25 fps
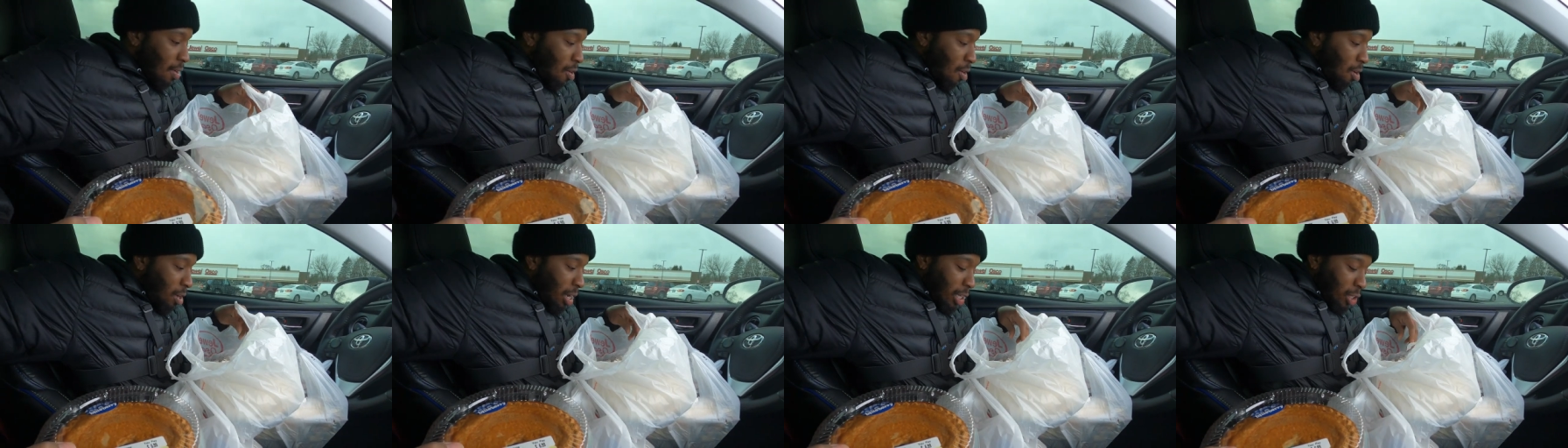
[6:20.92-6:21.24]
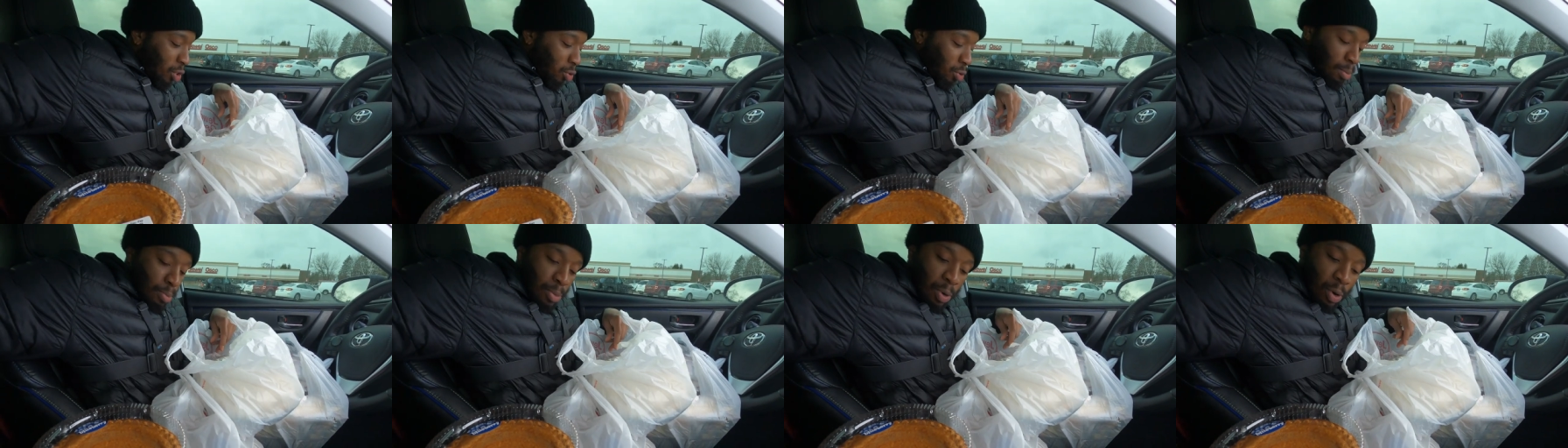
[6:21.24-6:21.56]
Oh,
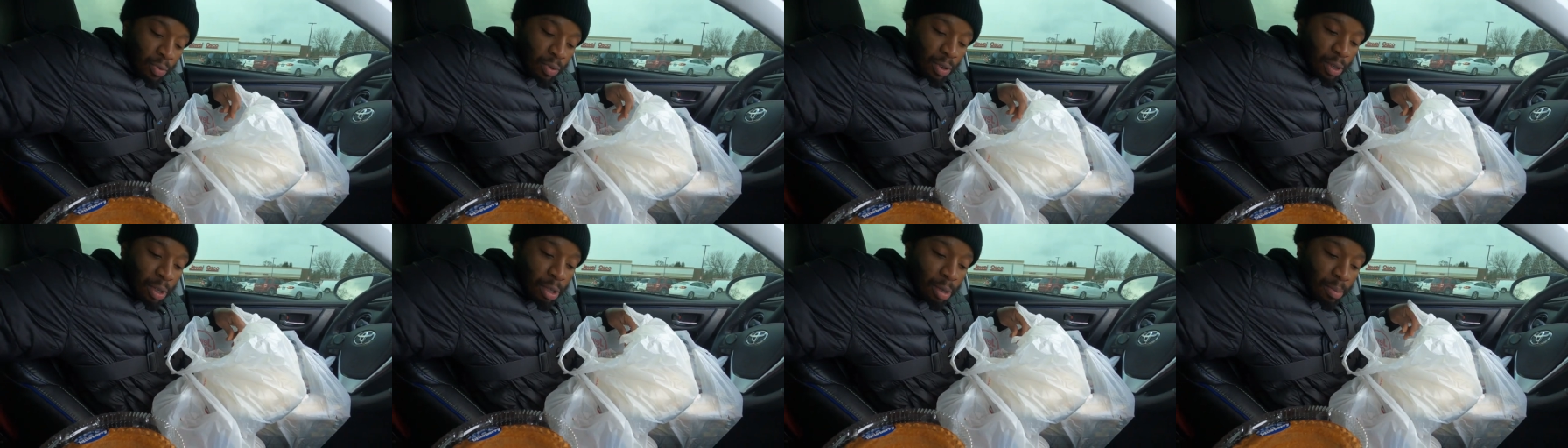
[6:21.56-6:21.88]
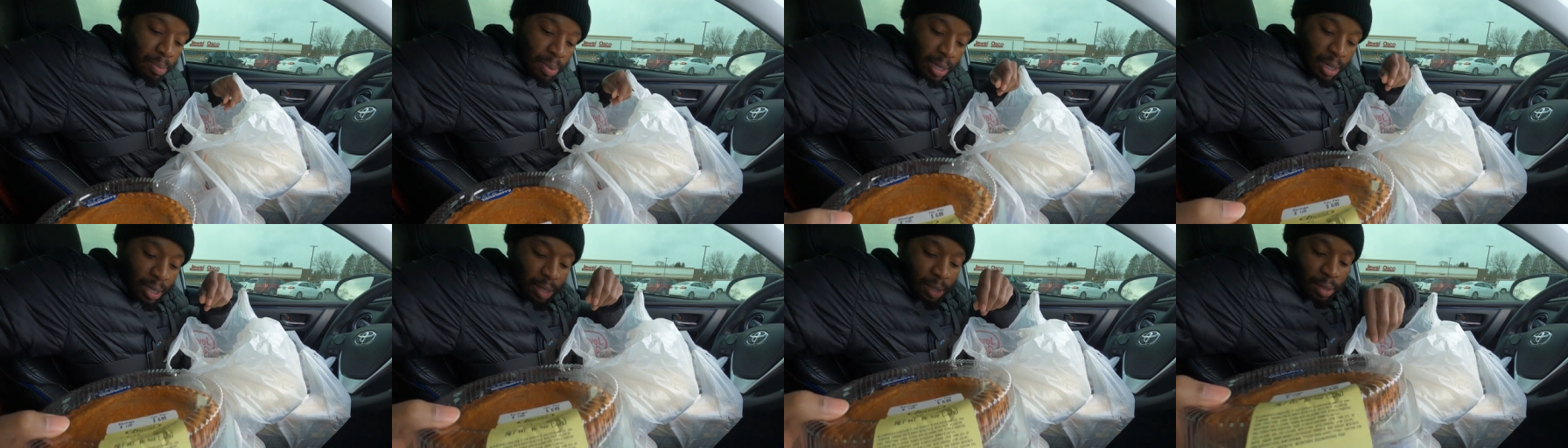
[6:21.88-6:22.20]
that joint moved a
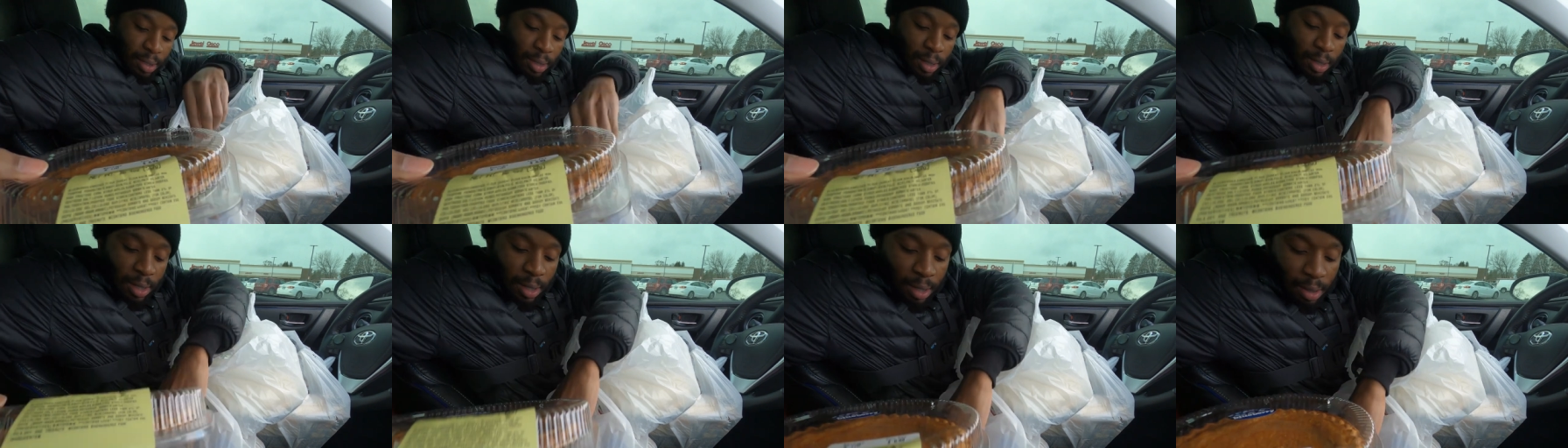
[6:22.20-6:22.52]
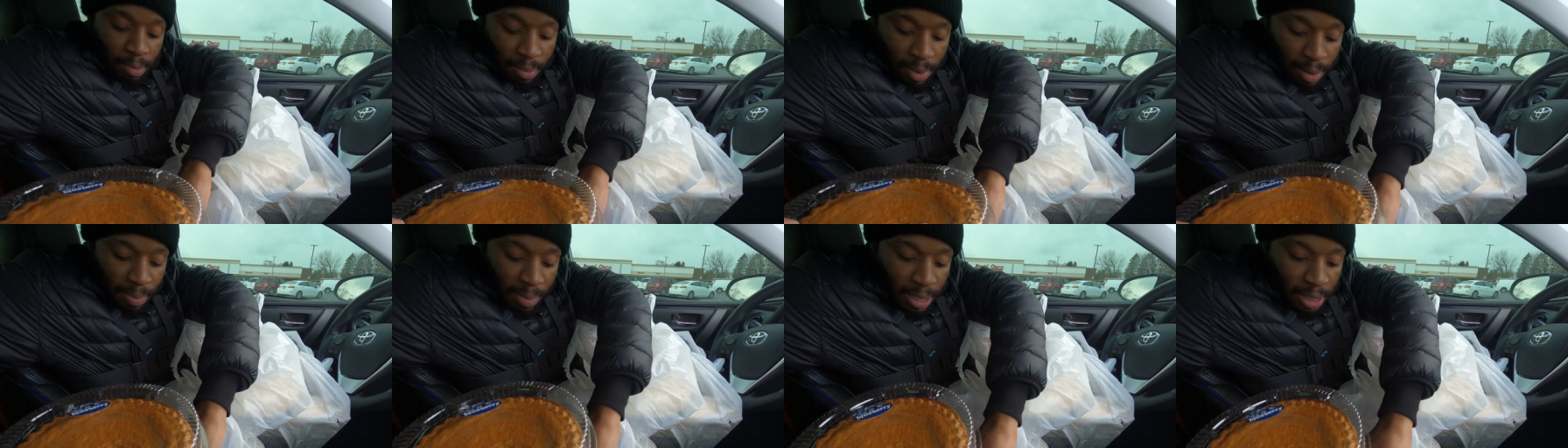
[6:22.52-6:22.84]
little bit.
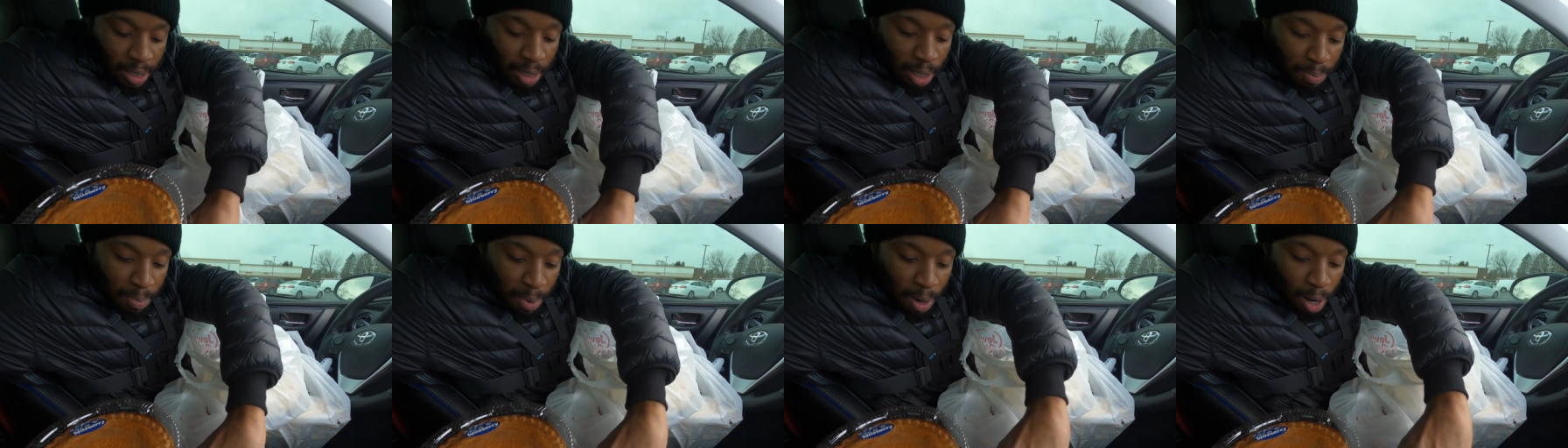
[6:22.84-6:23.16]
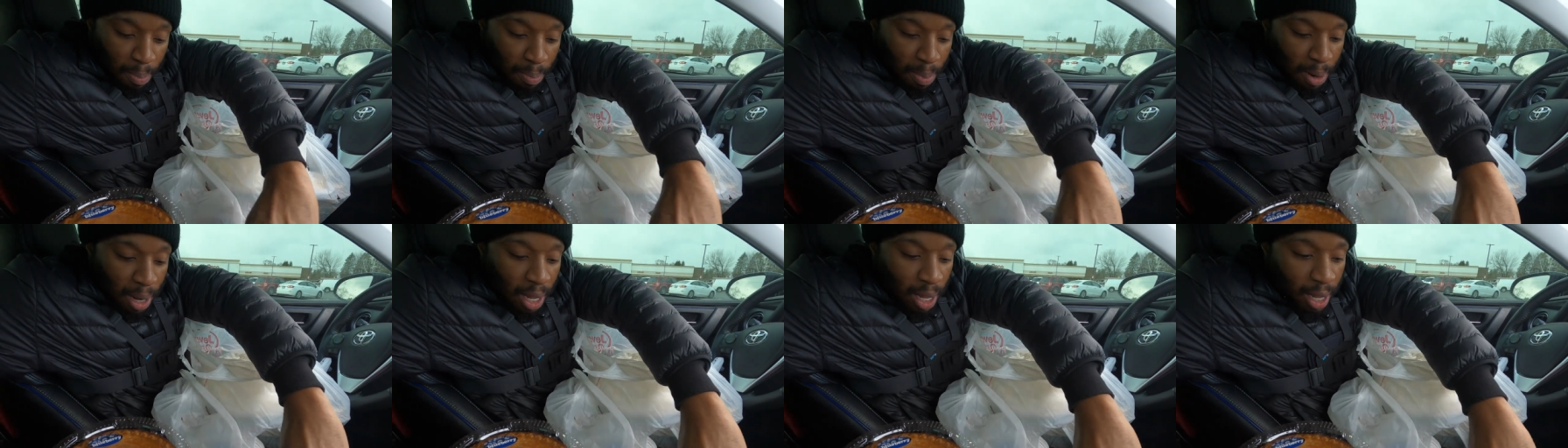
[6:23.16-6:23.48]
I'm messing up
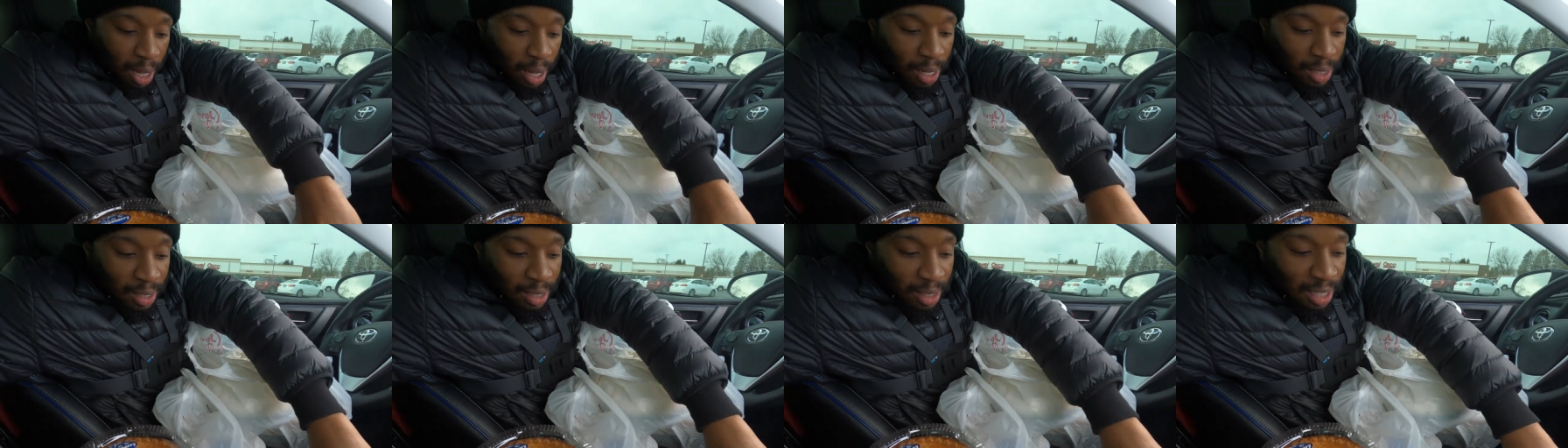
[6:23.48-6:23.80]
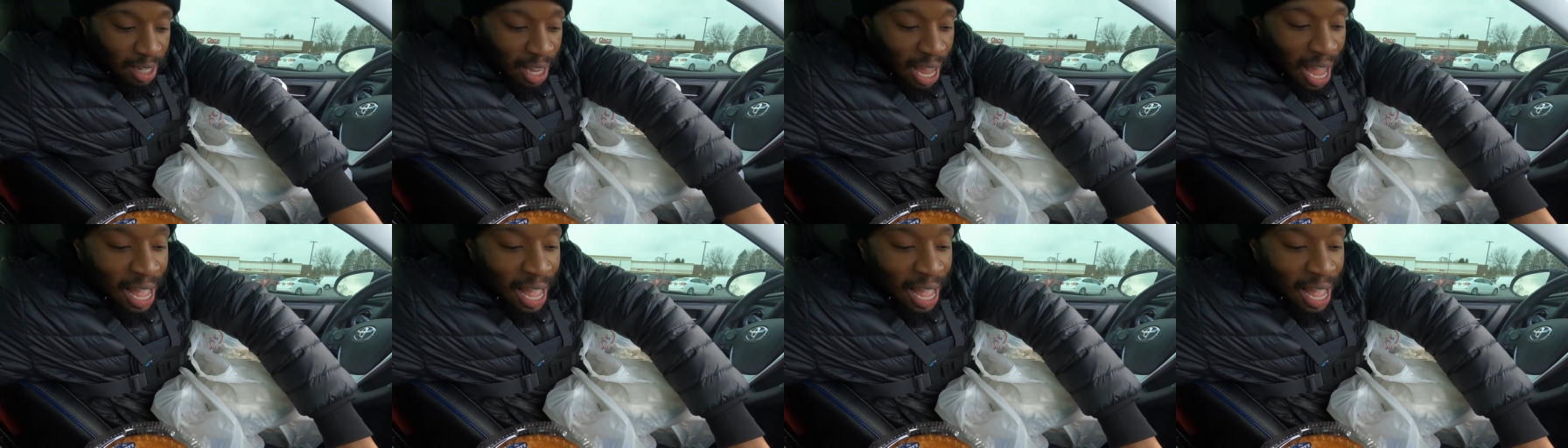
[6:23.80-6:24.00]
our pies.